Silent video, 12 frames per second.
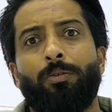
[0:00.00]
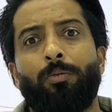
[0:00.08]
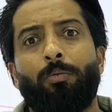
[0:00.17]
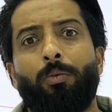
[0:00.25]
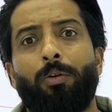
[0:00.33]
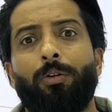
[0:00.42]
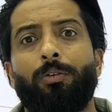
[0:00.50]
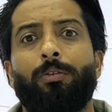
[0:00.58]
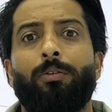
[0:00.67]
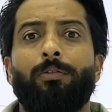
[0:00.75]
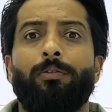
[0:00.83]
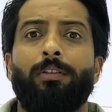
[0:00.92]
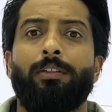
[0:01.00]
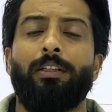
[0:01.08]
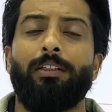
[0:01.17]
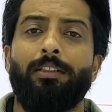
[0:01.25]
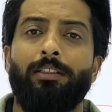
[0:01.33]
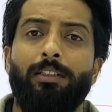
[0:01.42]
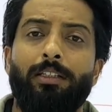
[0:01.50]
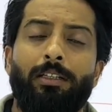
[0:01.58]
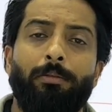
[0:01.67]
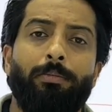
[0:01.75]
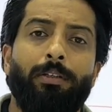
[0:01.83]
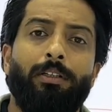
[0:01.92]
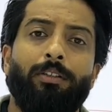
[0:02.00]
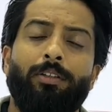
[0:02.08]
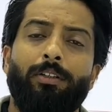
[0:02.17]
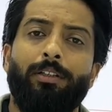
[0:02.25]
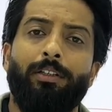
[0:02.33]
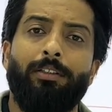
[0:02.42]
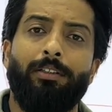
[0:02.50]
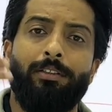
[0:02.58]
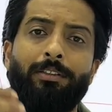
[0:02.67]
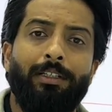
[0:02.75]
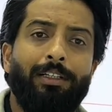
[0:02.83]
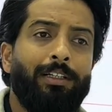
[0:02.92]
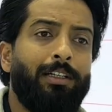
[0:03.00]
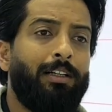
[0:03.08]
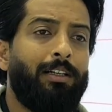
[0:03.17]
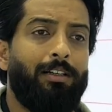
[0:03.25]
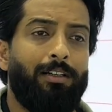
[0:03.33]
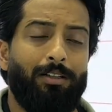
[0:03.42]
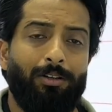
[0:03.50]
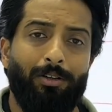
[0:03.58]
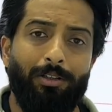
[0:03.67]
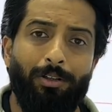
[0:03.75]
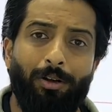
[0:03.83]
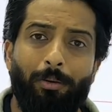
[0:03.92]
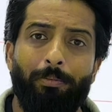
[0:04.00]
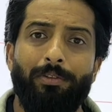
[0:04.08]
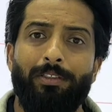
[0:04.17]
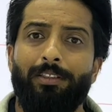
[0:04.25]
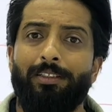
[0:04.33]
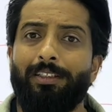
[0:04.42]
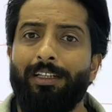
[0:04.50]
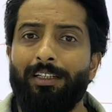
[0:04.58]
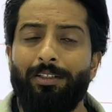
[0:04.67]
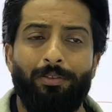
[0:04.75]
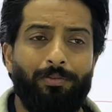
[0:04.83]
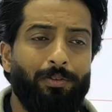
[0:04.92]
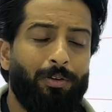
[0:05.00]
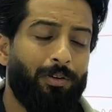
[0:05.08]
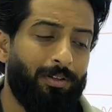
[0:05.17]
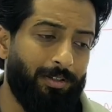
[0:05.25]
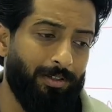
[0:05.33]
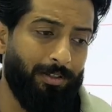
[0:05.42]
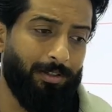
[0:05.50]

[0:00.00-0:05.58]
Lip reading: Waldorf, and then there's Nikki Beach, and then there's on the opposite side you've got